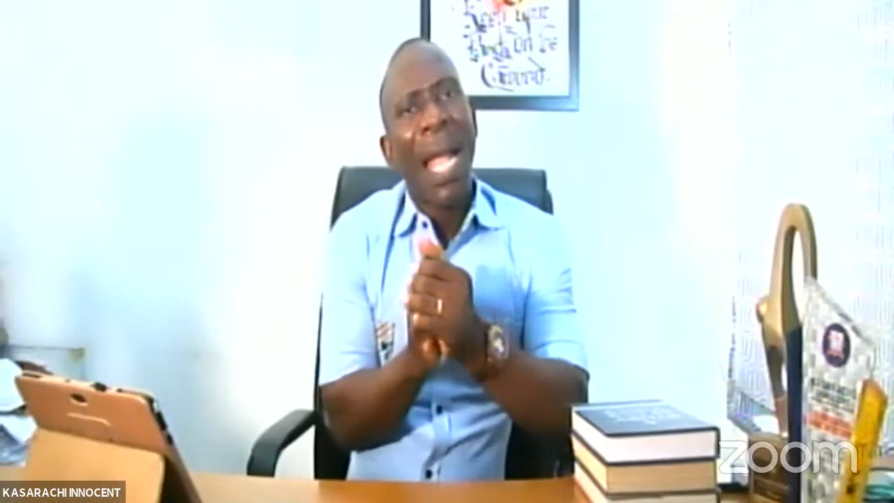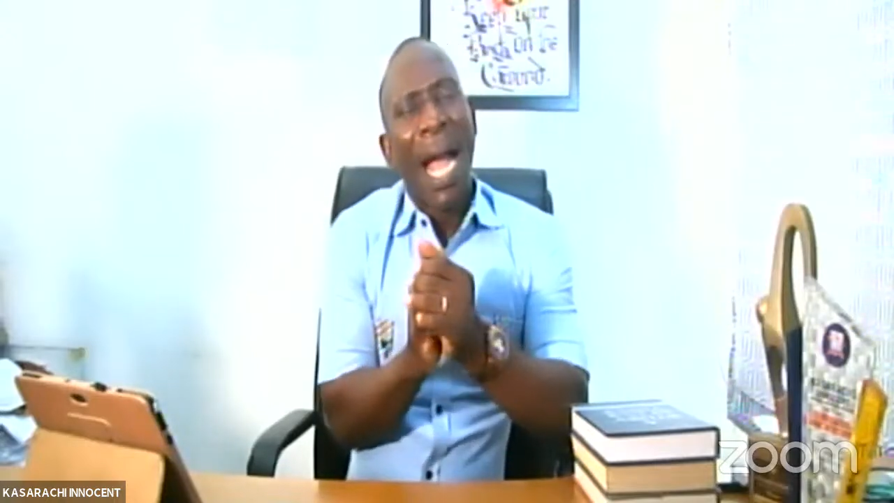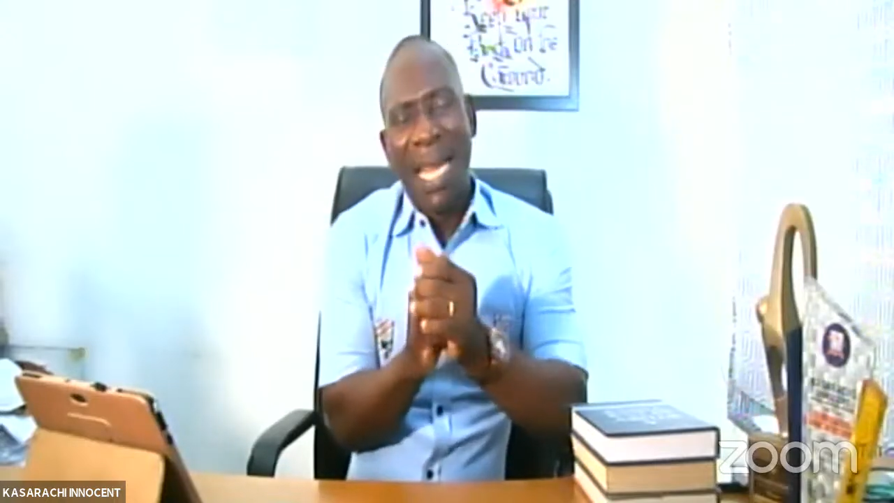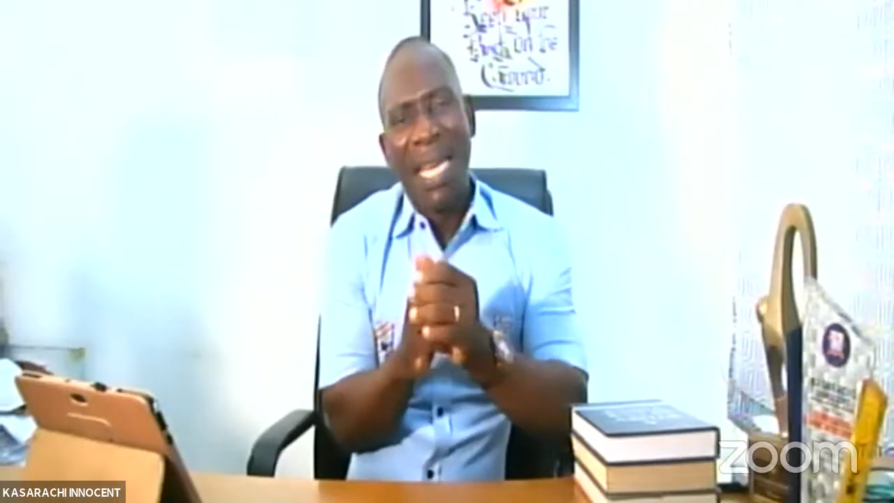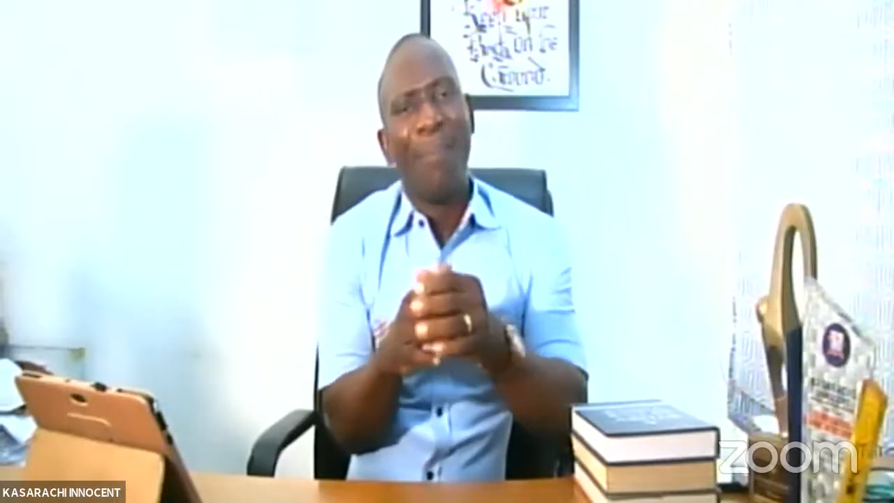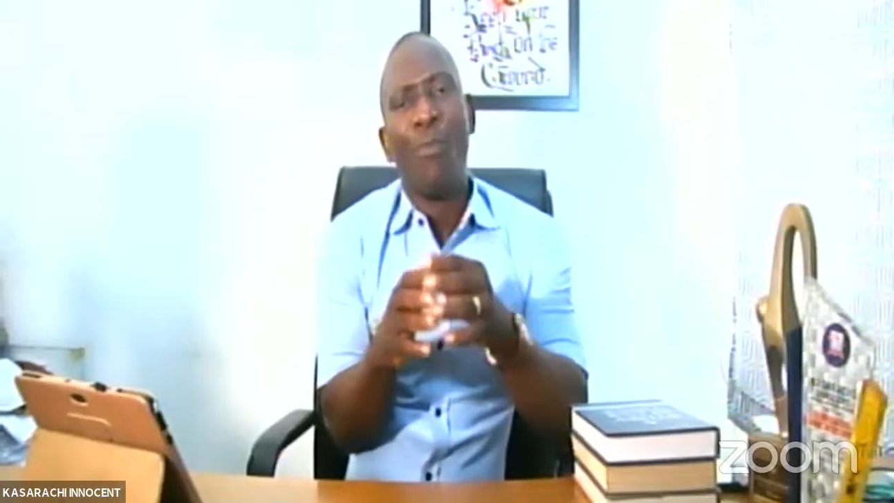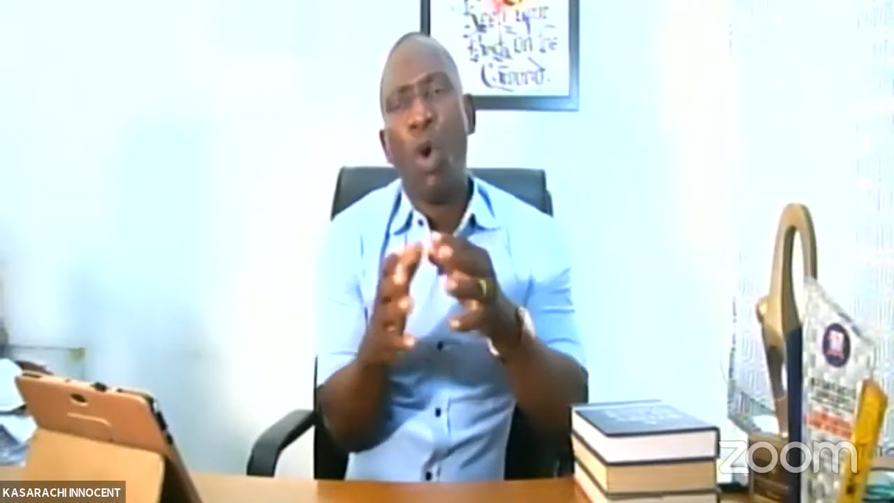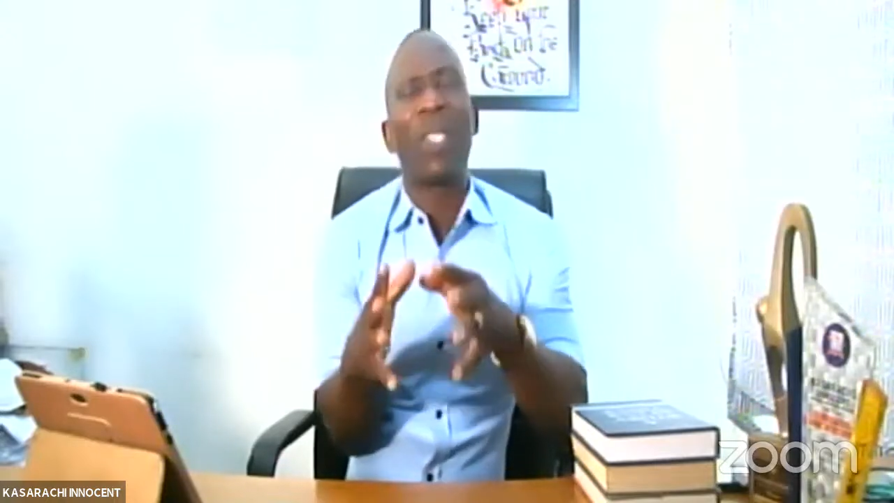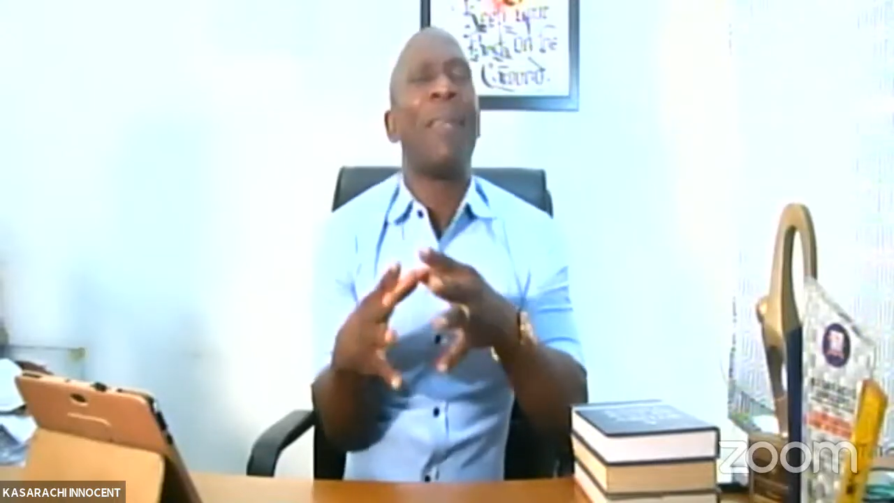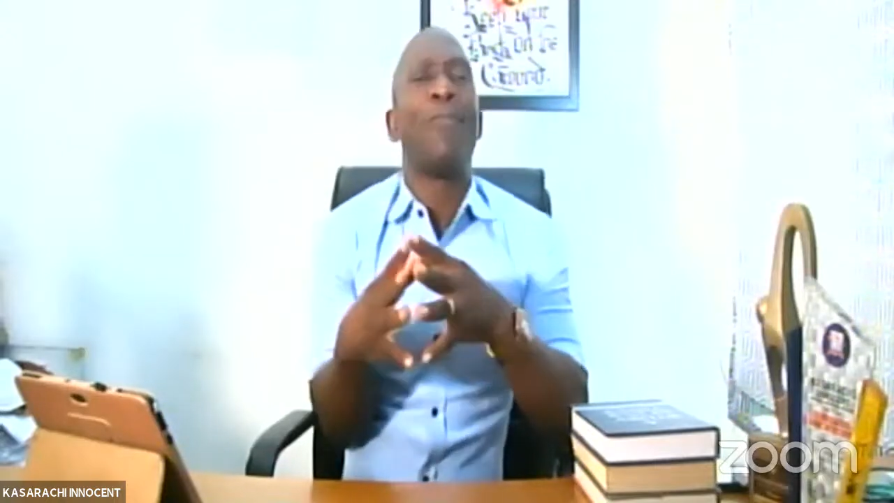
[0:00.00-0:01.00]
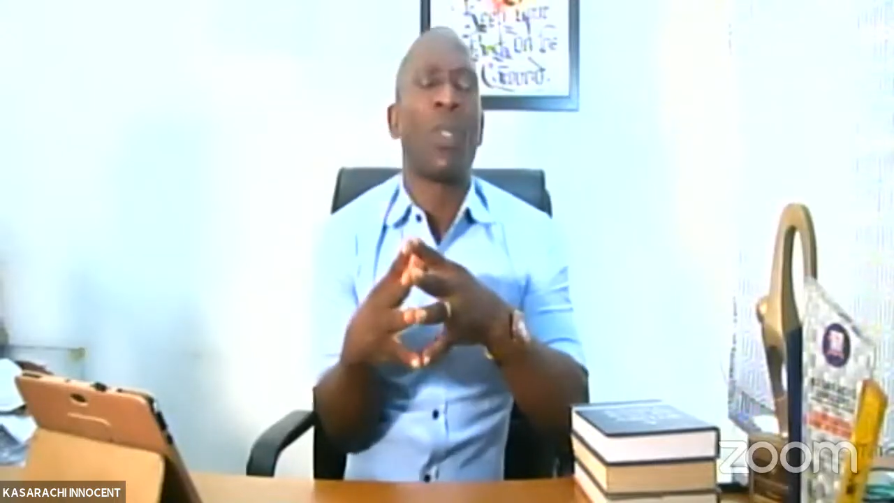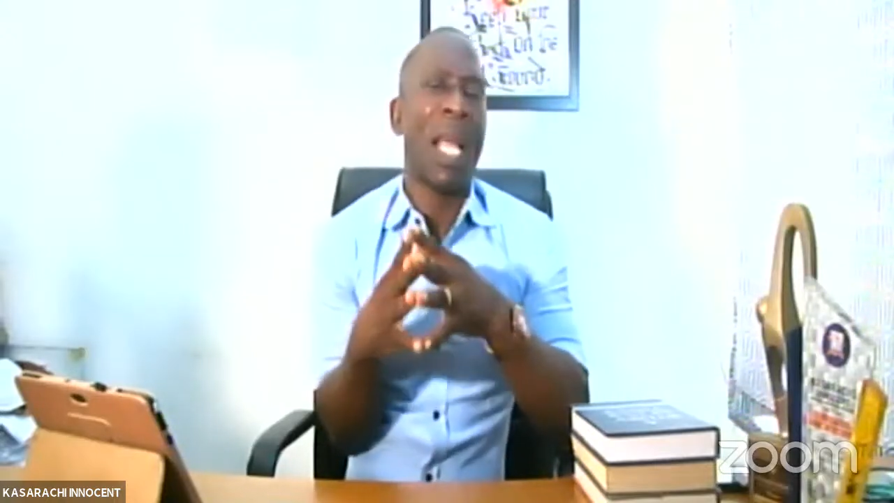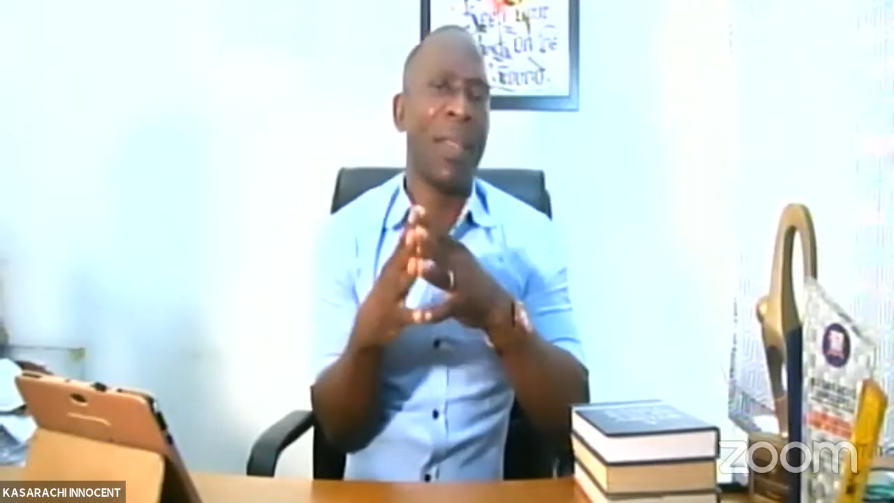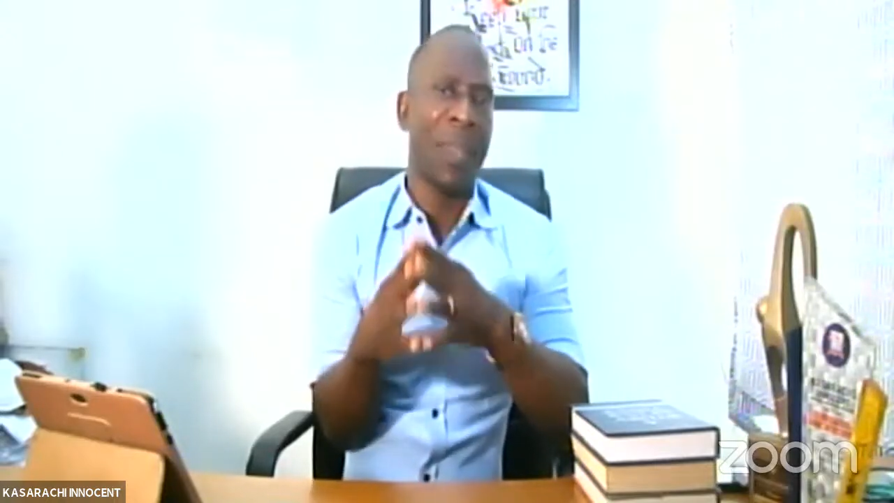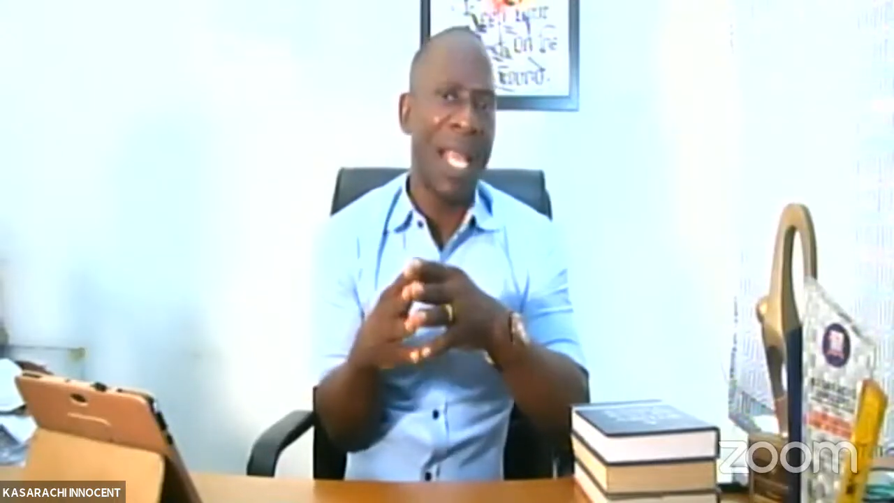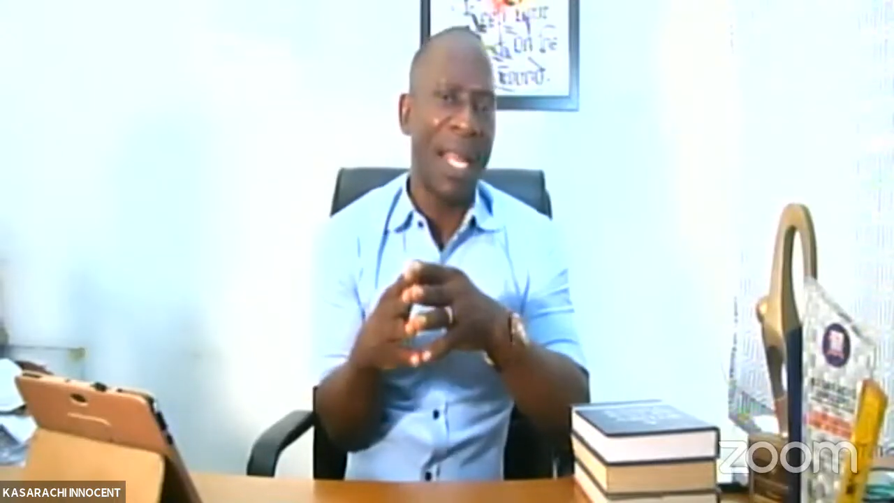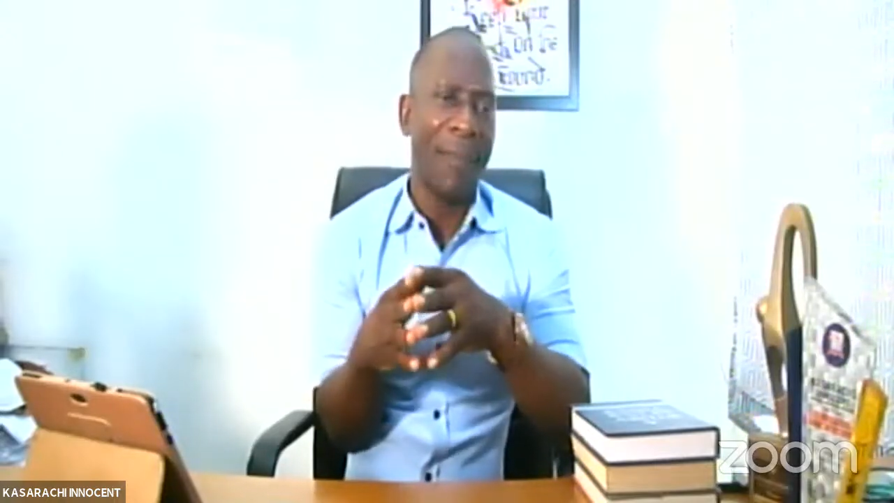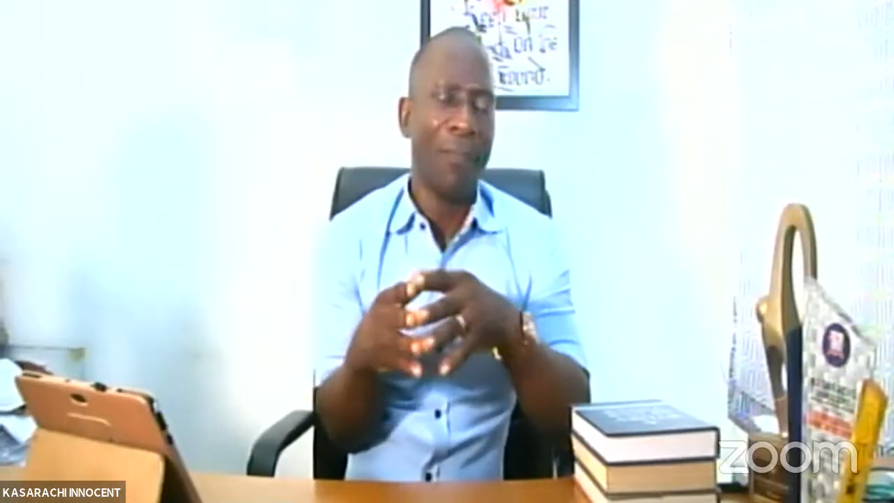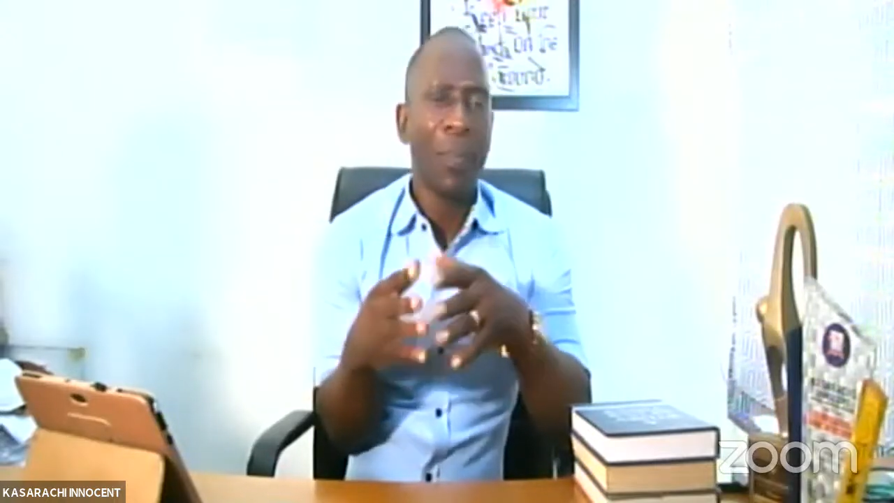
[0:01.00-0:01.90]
And then the most important thing,